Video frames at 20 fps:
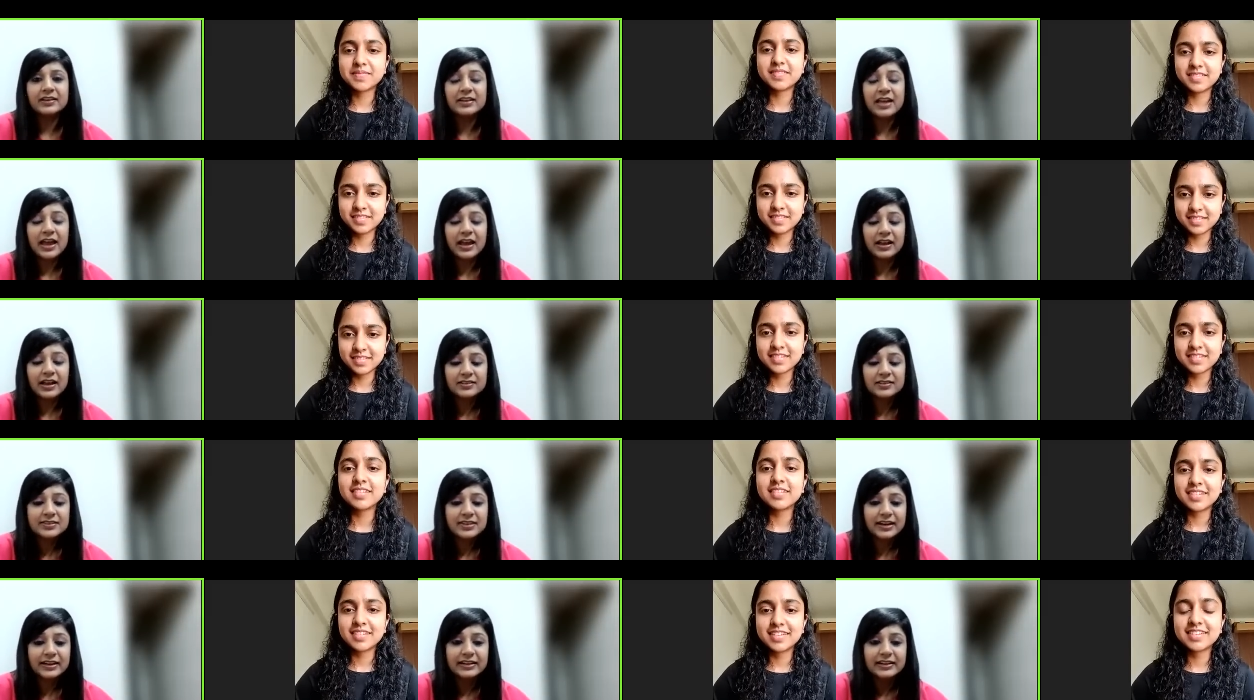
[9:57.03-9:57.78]
Speaker 1: and
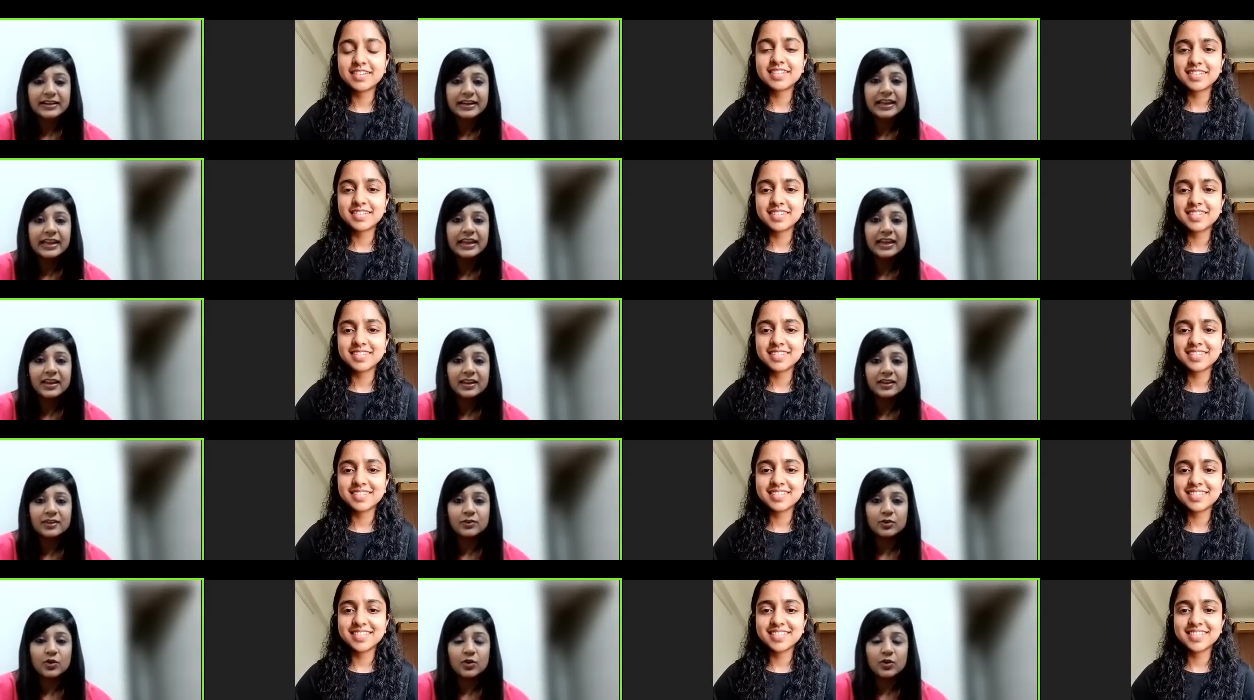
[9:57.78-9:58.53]
suddenly,
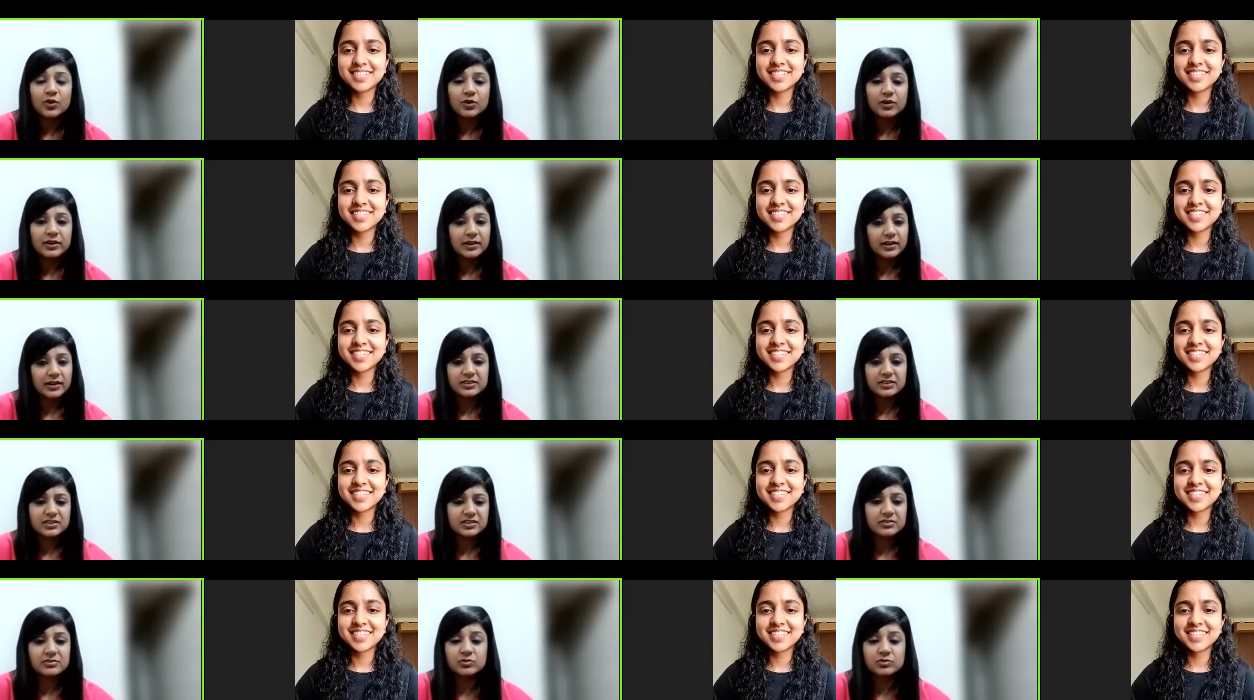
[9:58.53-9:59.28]
you know,
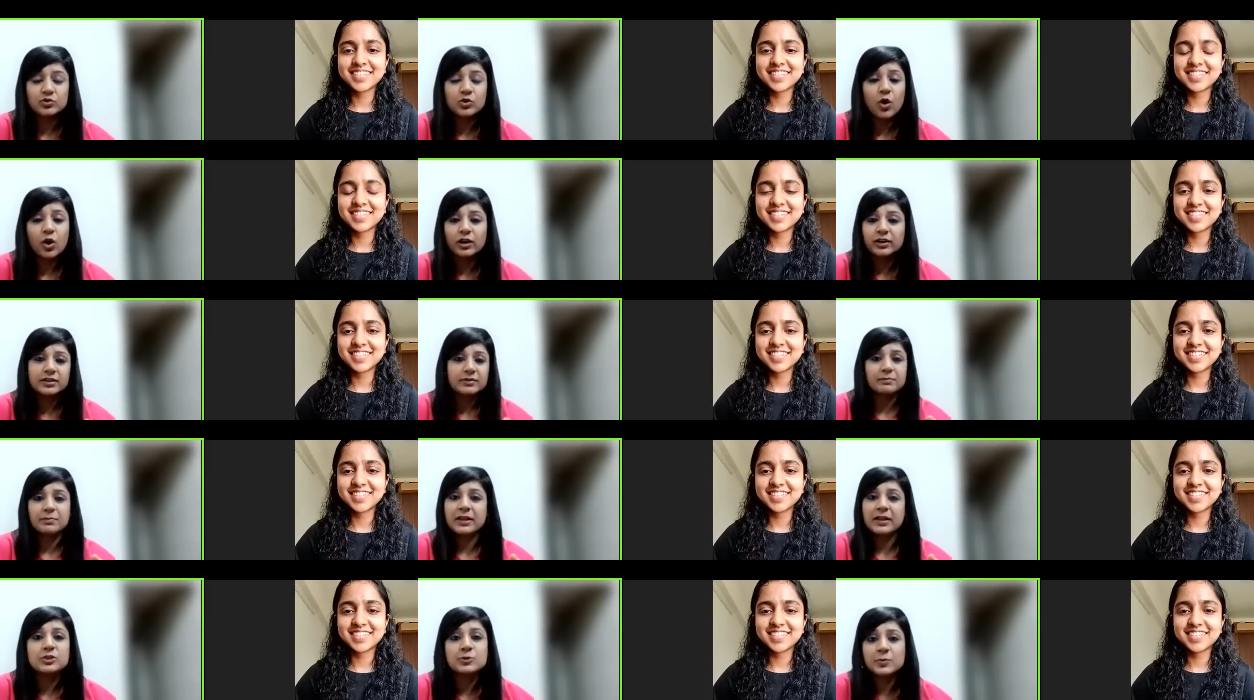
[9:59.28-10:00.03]
it's not
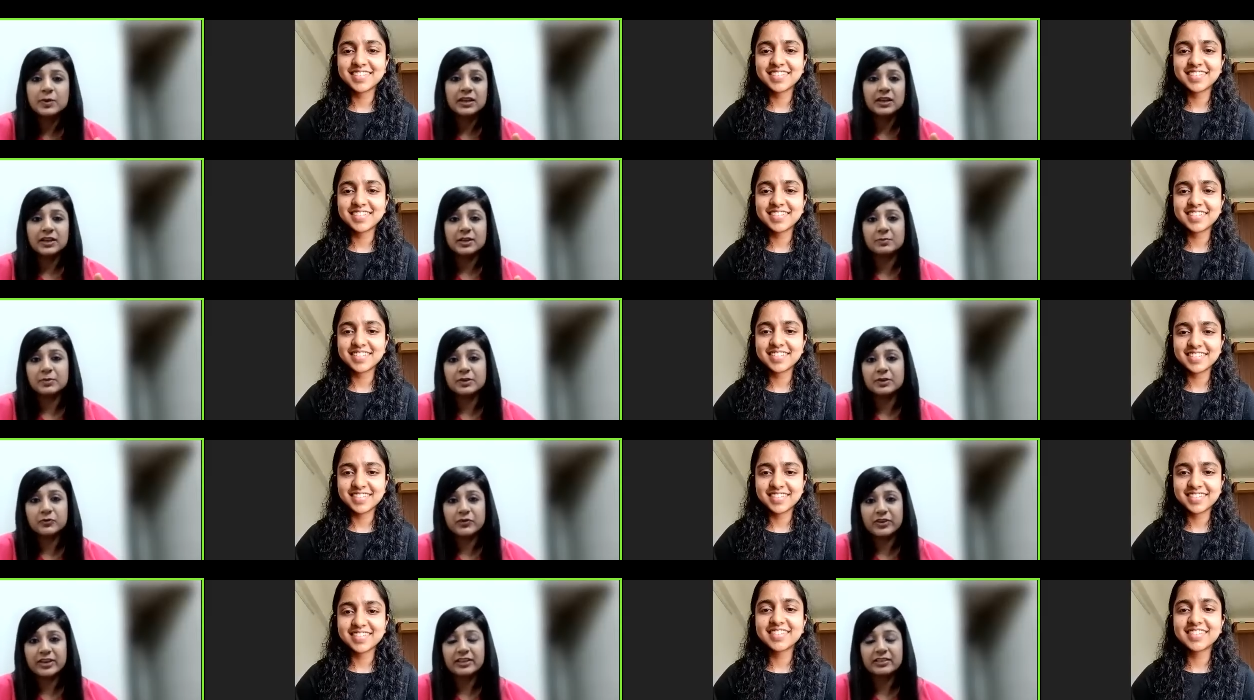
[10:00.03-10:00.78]
much period
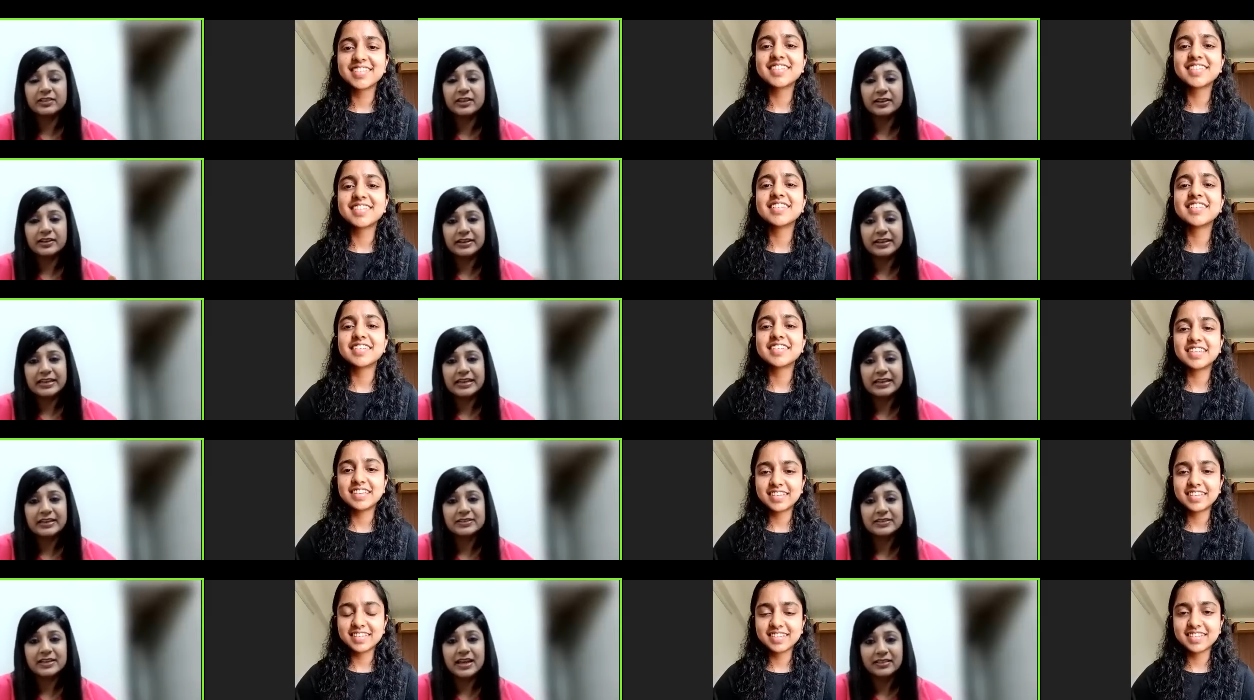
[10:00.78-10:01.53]
between the
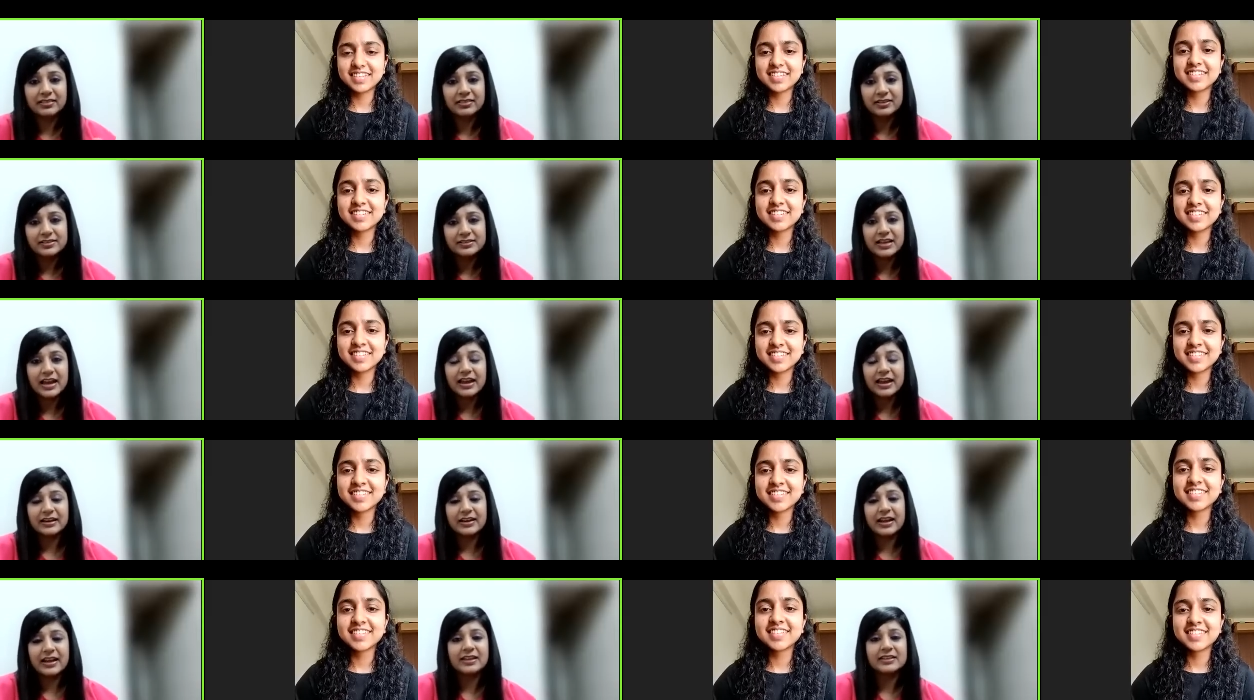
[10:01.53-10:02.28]
NEET and this
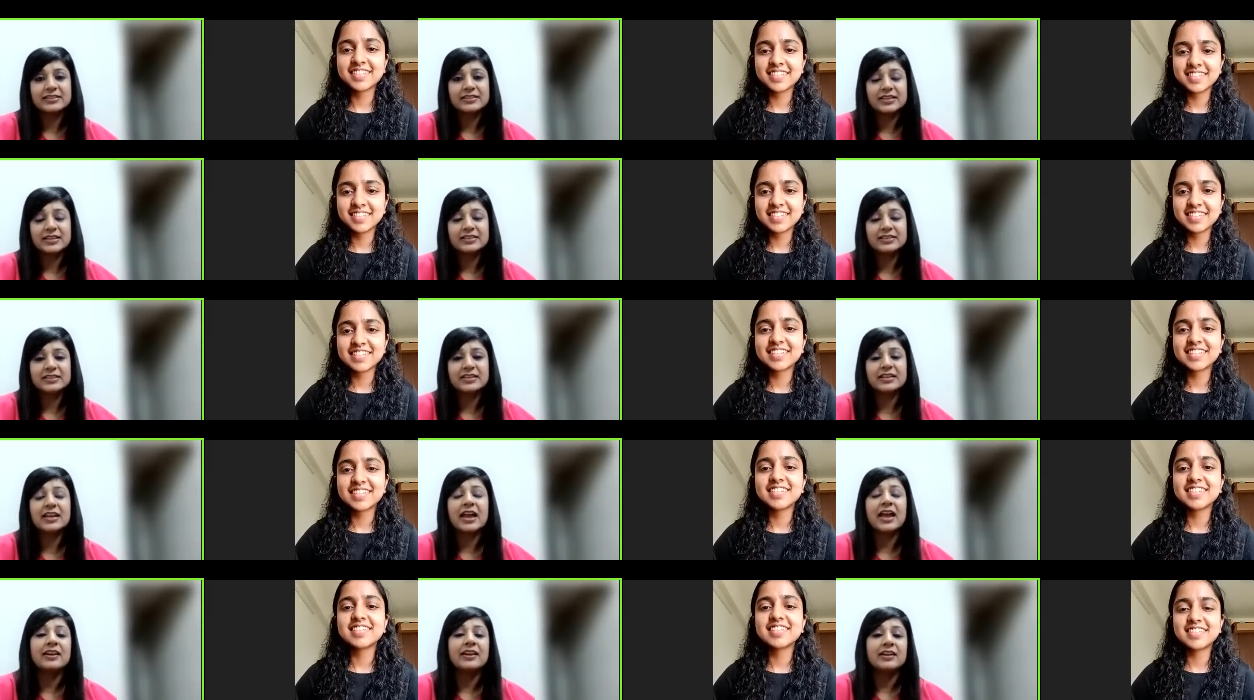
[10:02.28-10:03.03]
INICET,
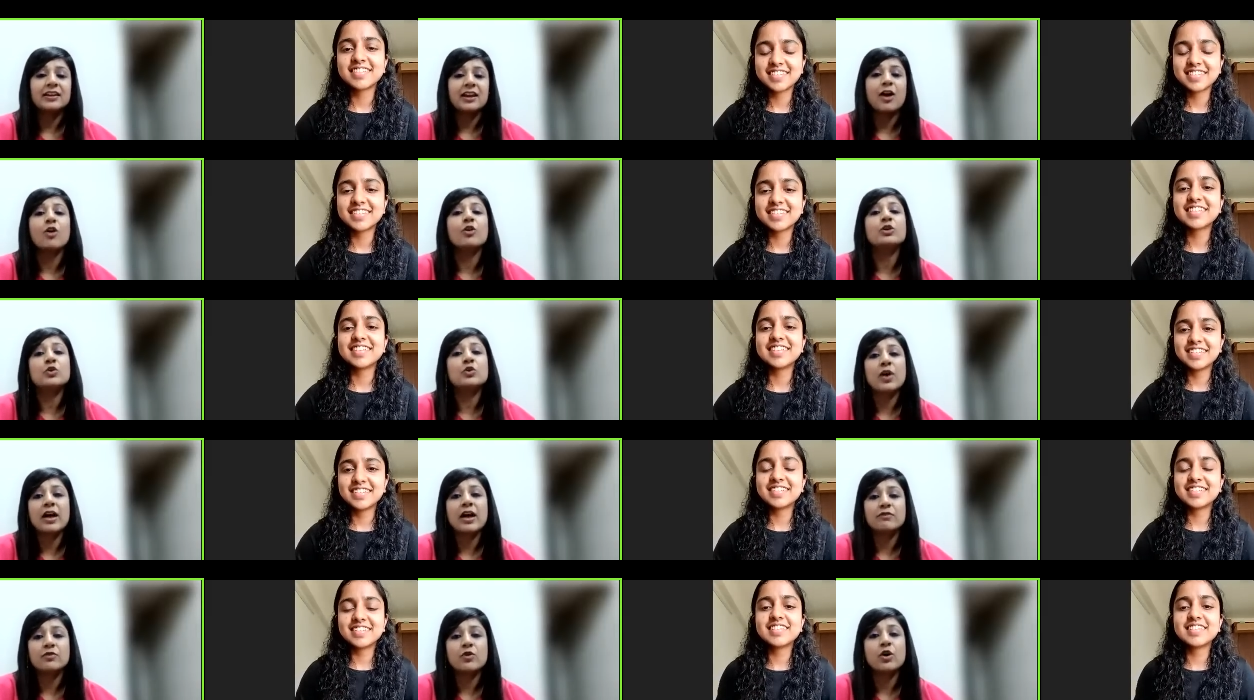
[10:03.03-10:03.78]
and now you
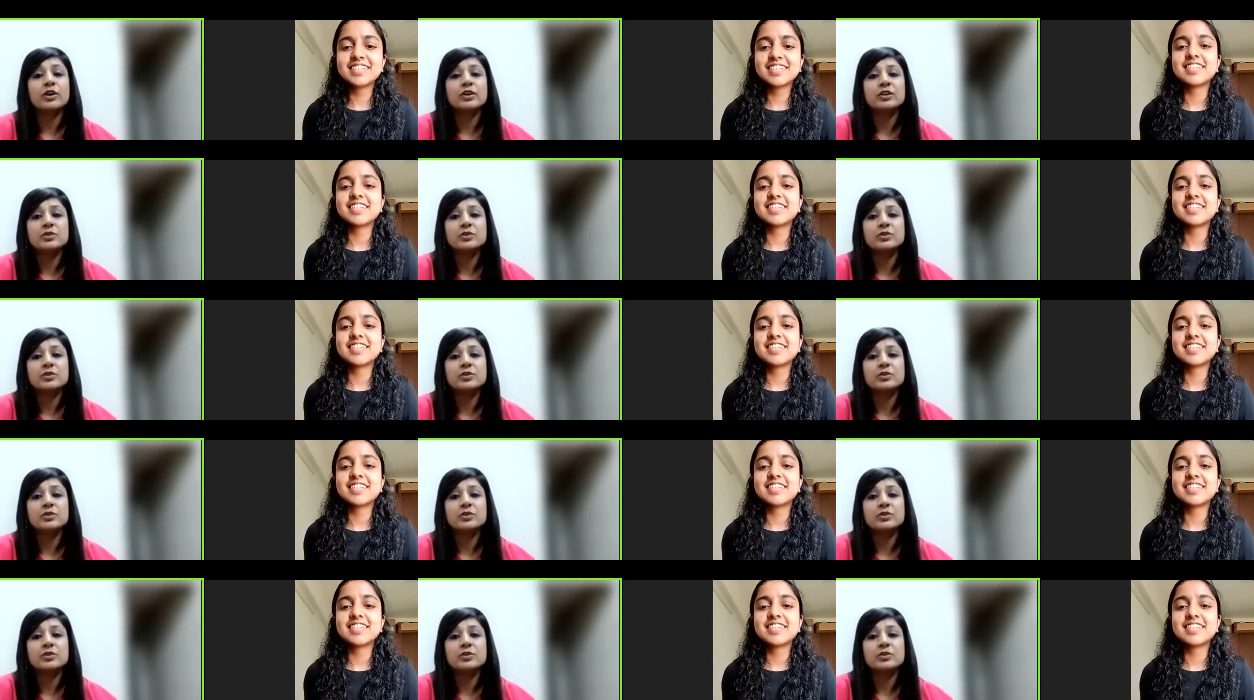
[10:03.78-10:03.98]
have got